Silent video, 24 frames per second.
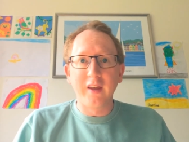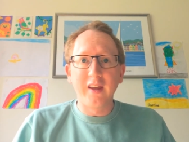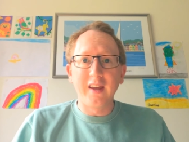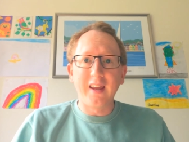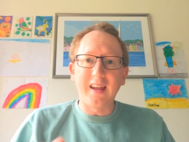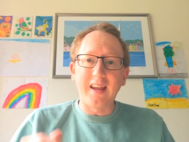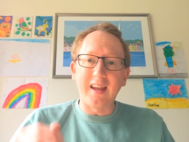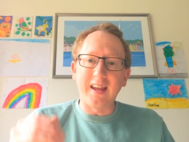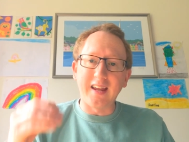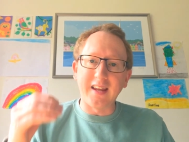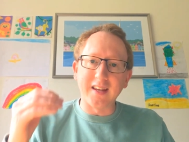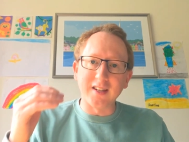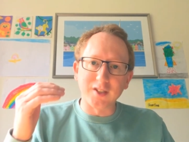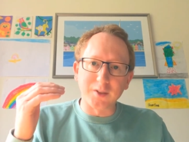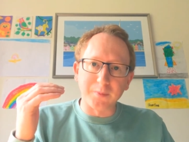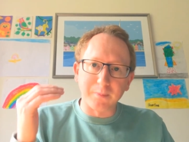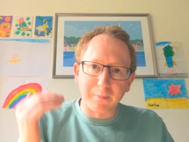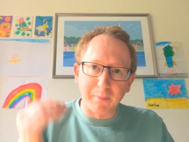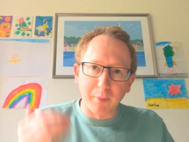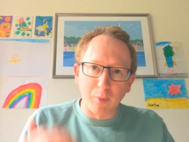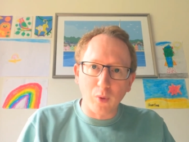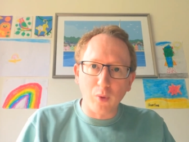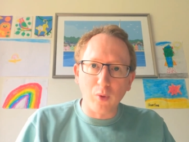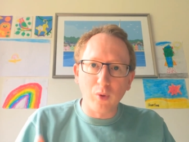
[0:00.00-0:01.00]
He is
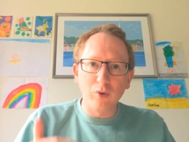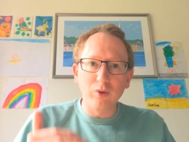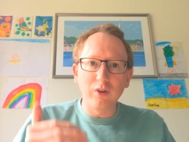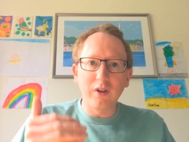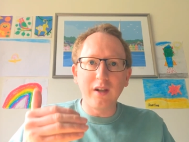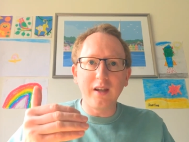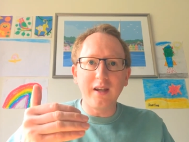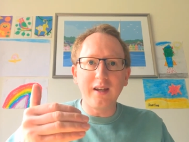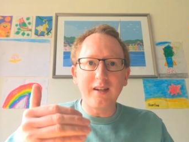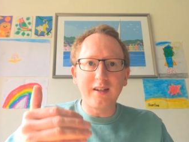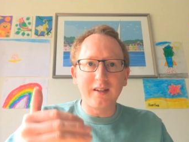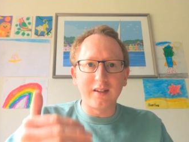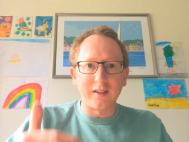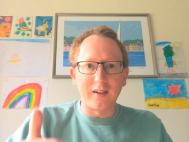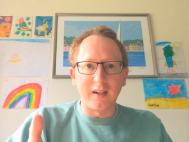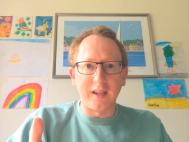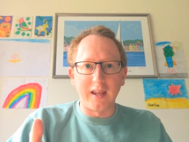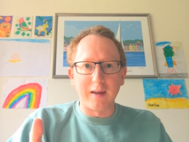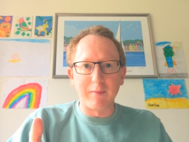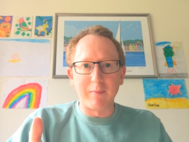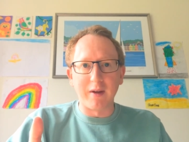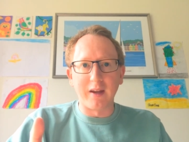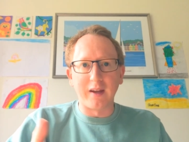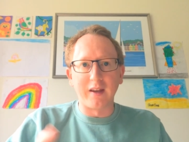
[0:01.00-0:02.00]
boldly
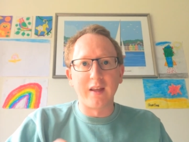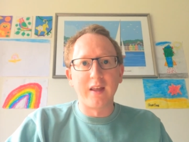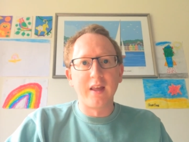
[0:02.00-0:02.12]
claiming